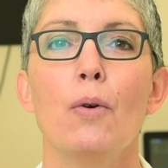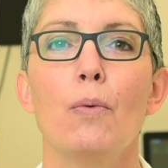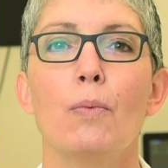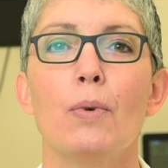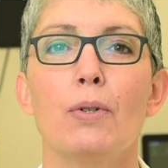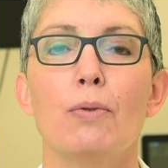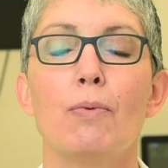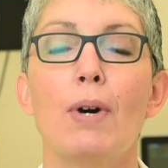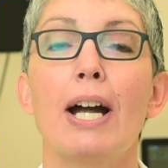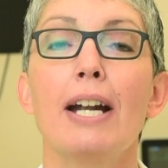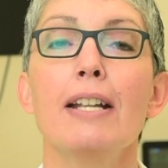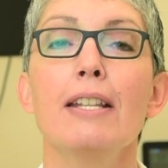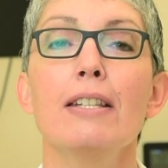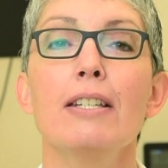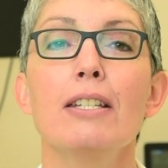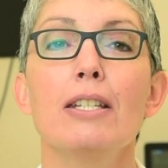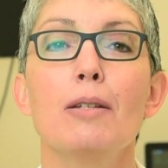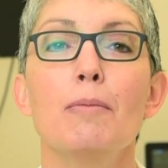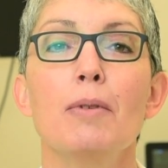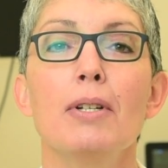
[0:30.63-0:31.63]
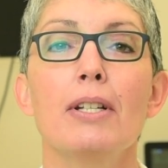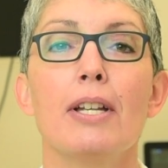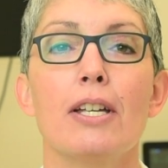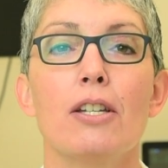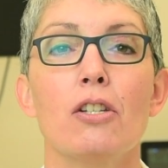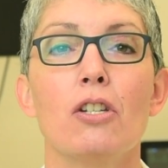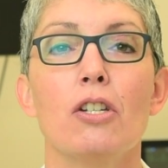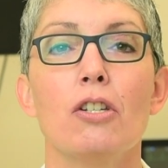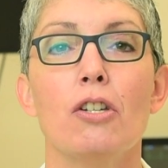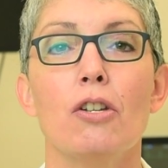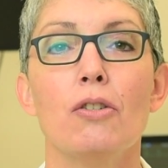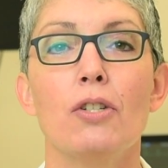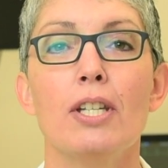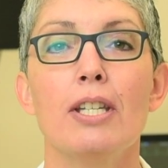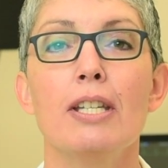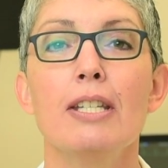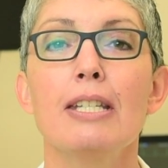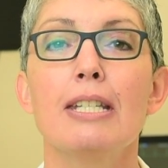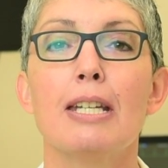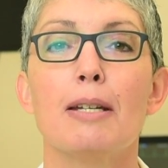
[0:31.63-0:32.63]
When writing the simulation
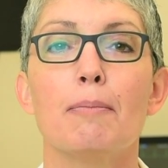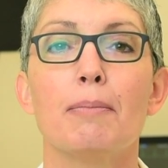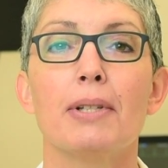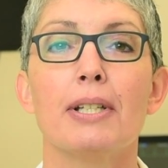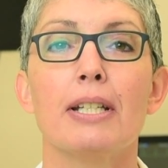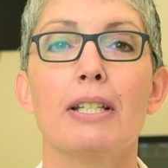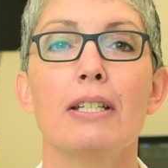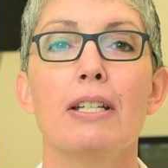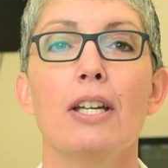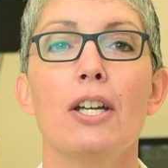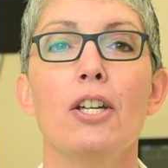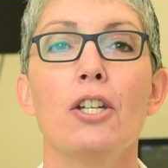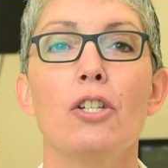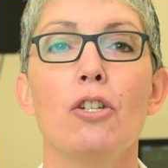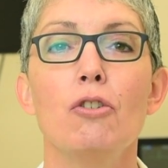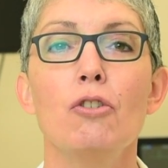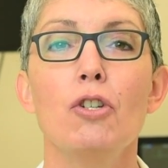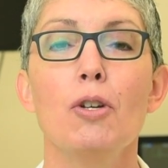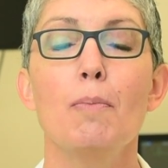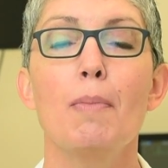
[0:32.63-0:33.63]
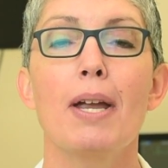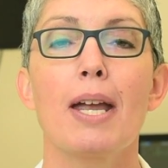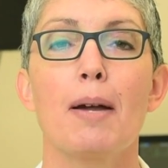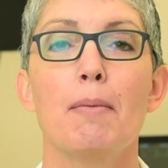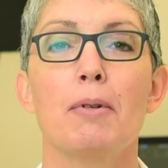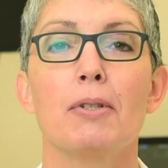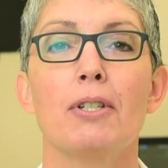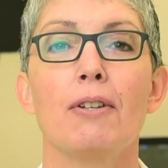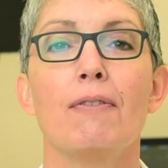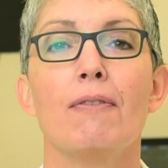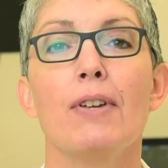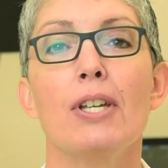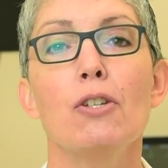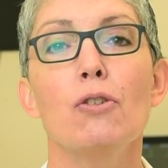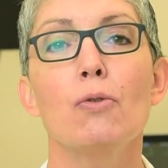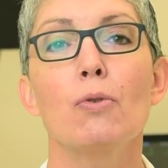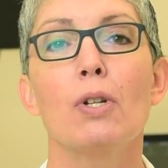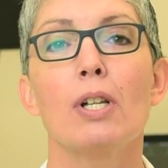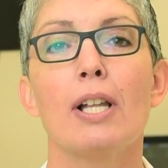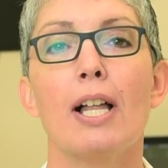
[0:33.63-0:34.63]
using this template, you should be able to
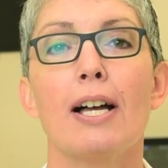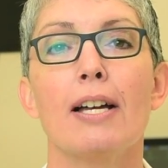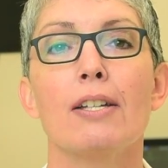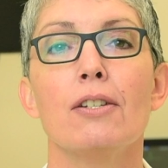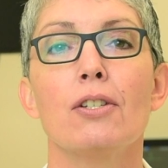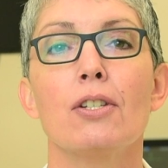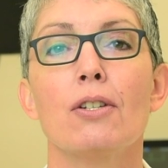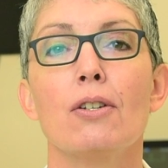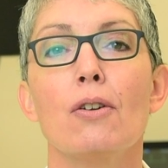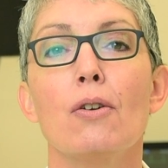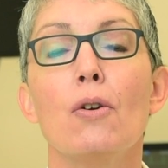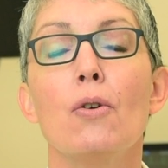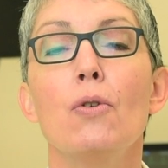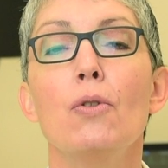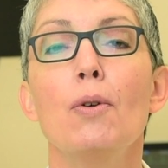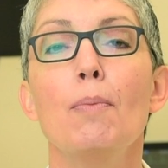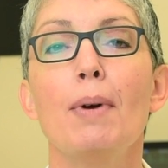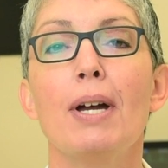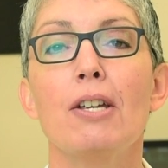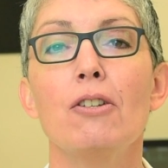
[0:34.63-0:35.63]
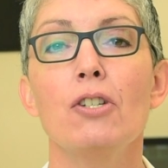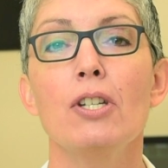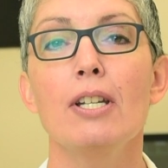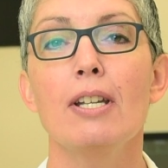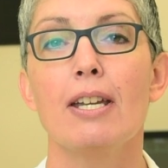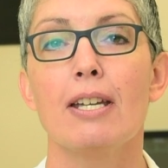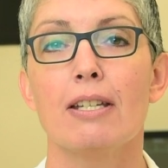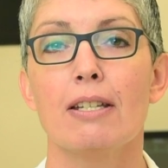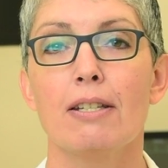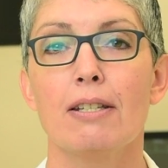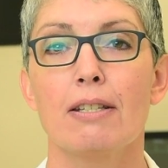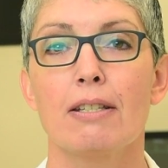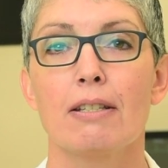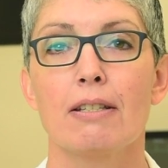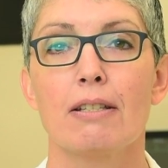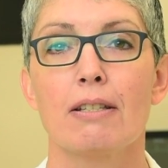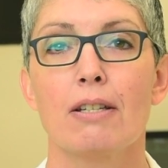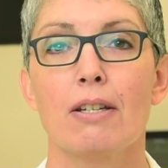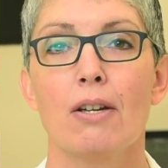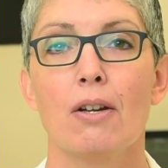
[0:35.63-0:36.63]
visualize who the patient is,
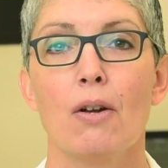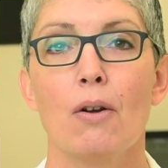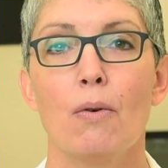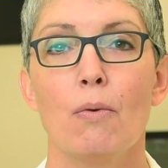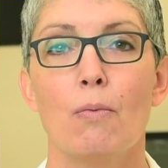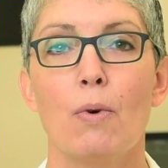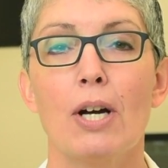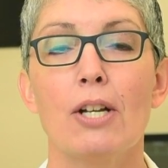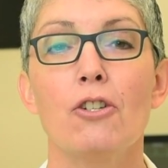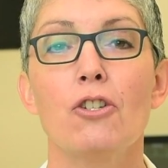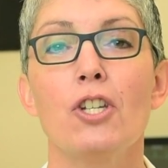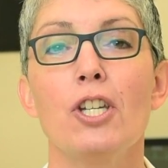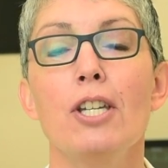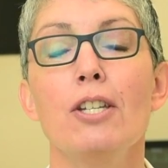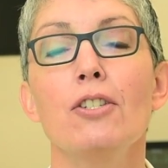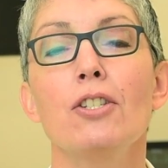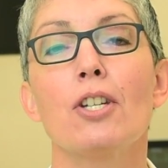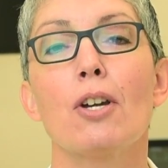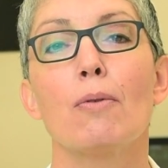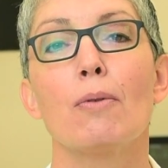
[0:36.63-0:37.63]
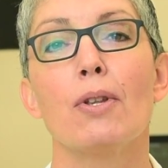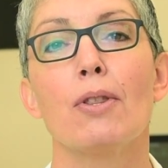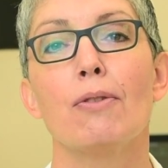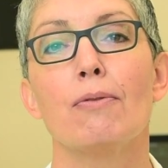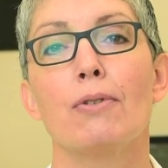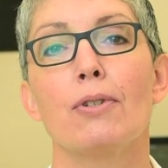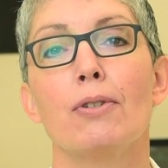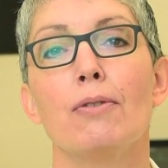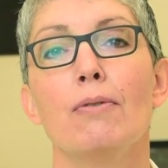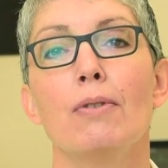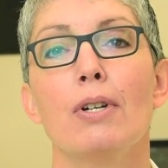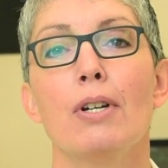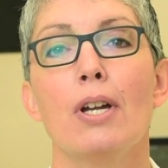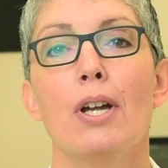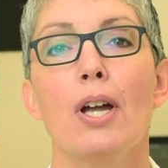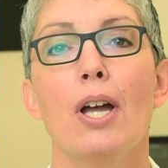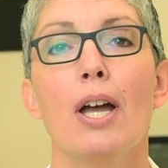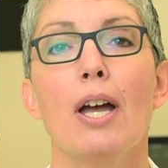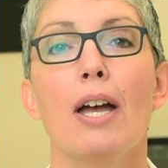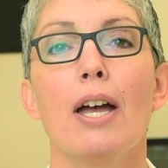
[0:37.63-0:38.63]
what she is going through,
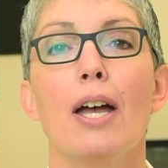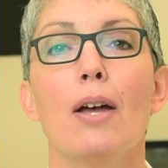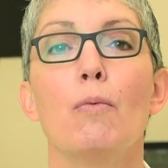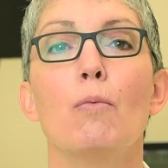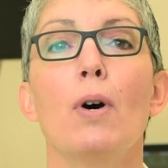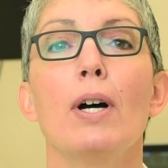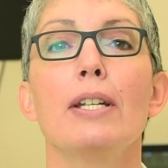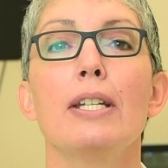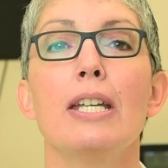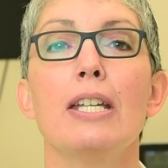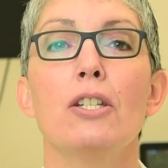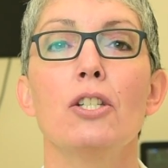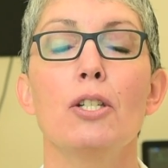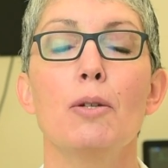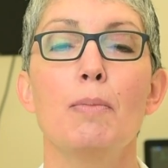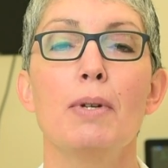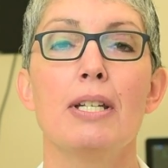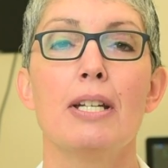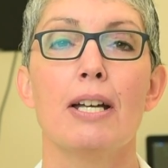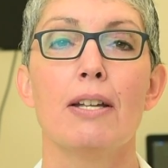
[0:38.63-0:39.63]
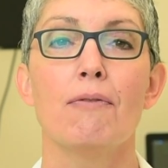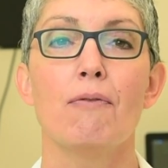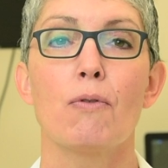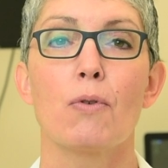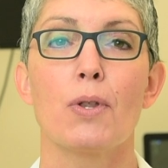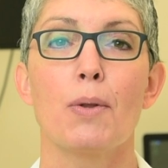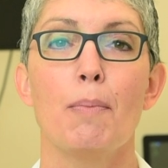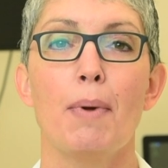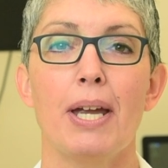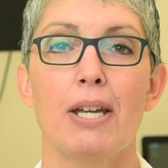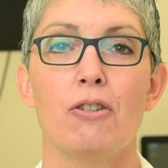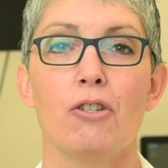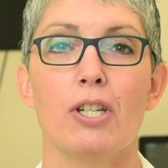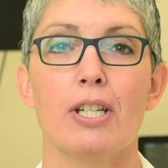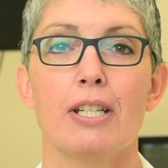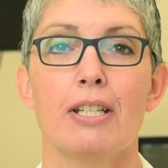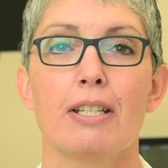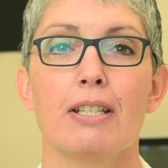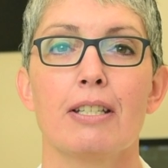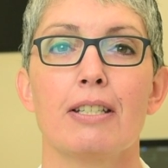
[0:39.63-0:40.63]
and what needs to be done for the
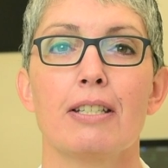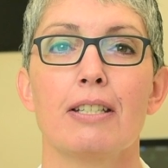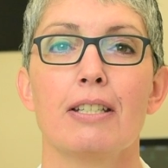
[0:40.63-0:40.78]
patient.